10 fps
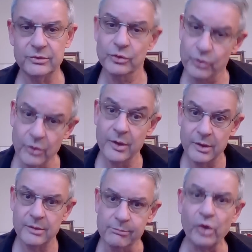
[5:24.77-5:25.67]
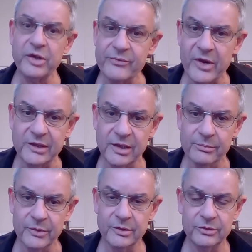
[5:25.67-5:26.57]
to motivate
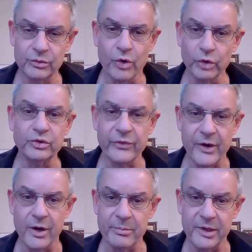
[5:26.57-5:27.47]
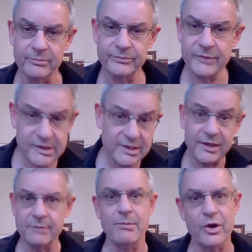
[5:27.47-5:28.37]
him to go to therapy, it's
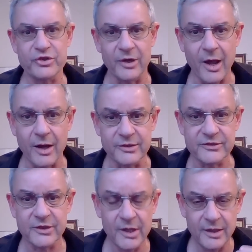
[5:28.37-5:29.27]
like in martial arts,